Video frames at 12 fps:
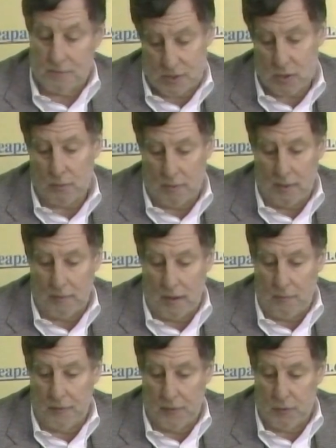So
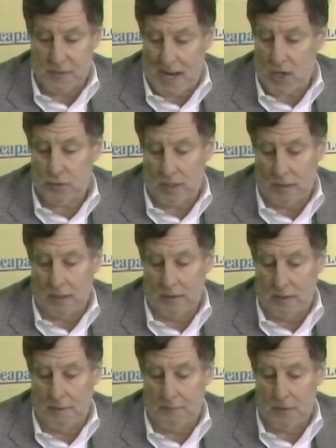there is actually
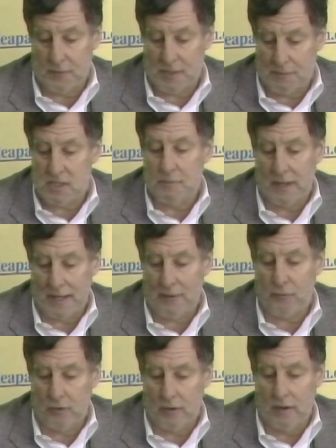it seems to be an effort.